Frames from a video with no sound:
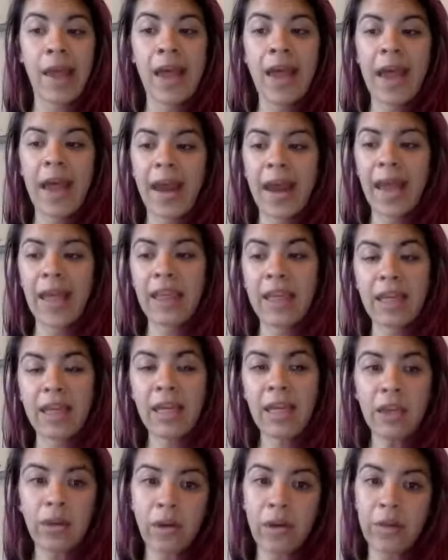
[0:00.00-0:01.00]
And I
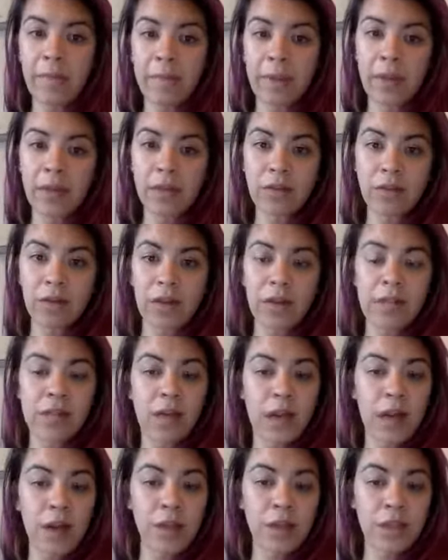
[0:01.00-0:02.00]
think green mandarin
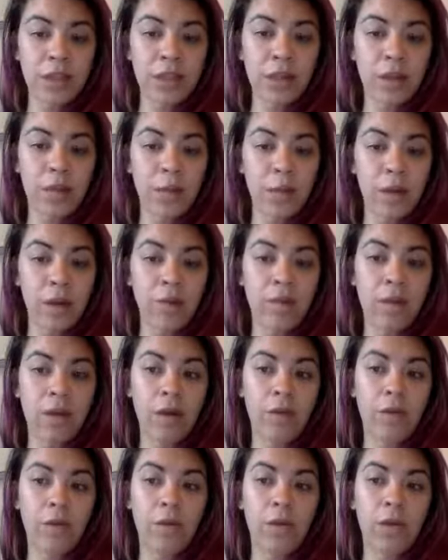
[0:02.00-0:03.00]
is also one of
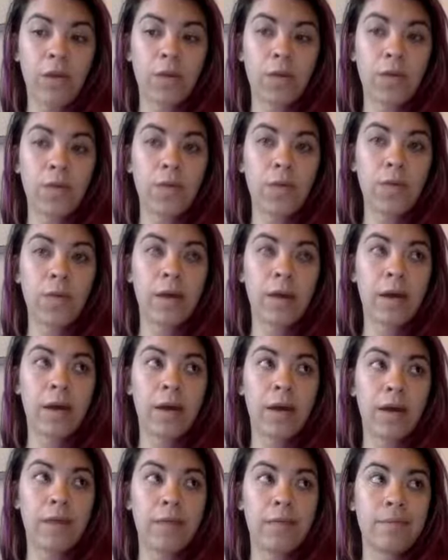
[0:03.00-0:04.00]
our few
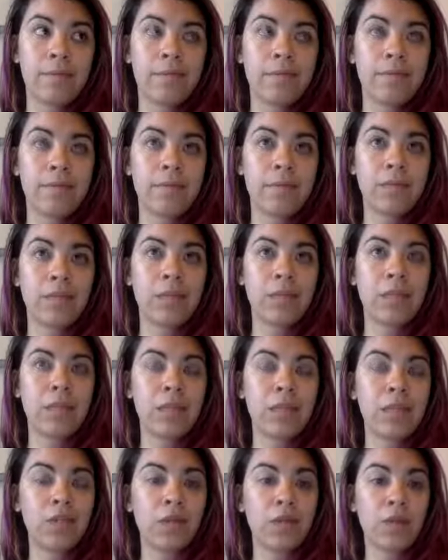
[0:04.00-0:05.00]
um,
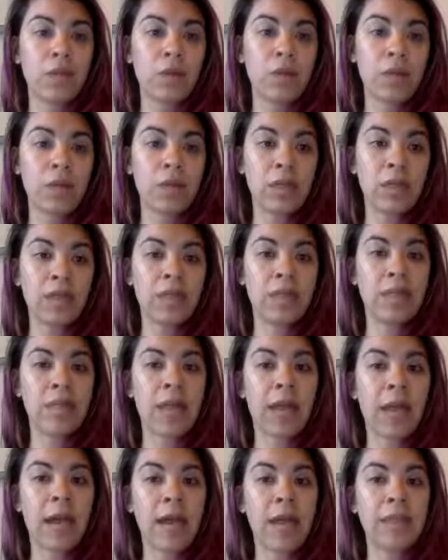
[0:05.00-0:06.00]
citrus oils
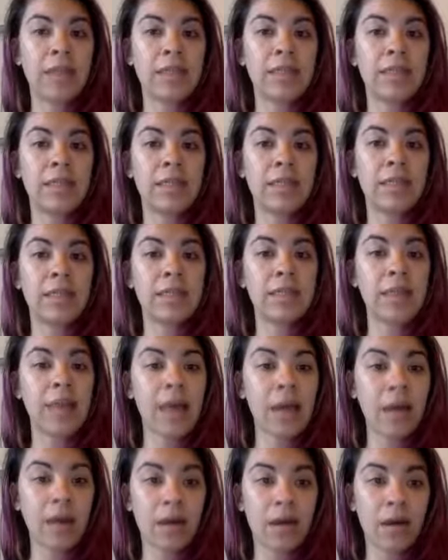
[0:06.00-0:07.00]
that does
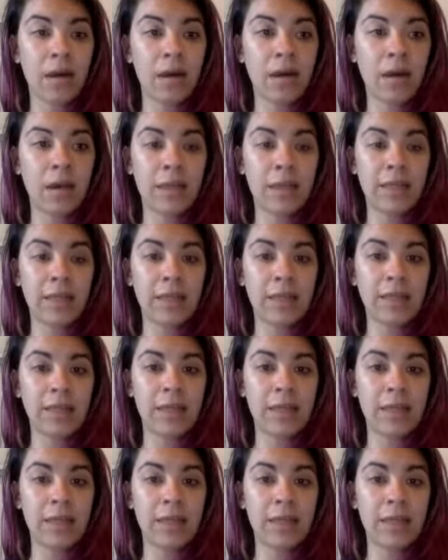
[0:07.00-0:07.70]
not cause